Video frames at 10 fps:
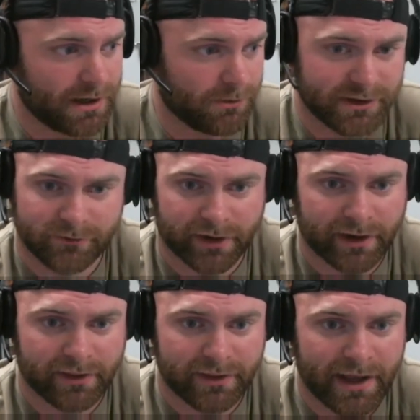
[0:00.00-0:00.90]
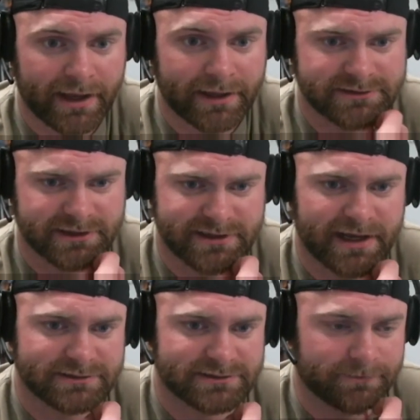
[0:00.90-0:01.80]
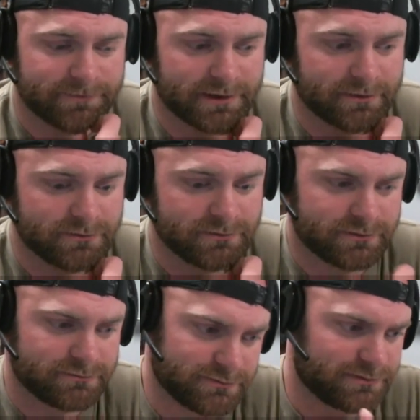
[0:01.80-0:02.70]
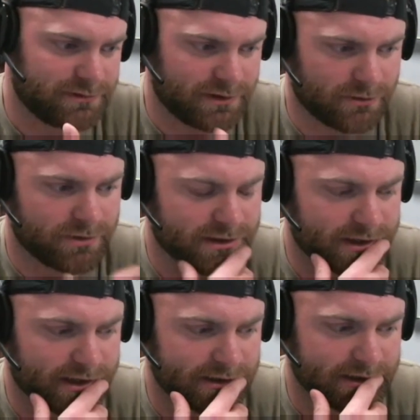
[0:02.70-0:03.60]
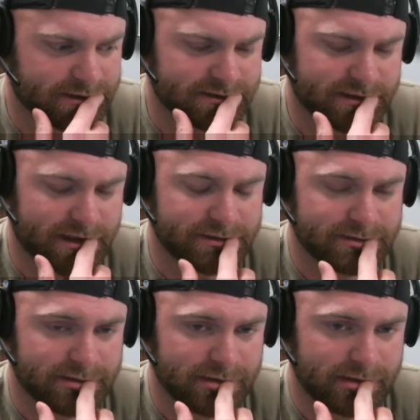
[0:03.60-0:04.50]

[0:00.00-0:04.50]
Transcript: we didn't run out of that. Is that something we could kind of discuss?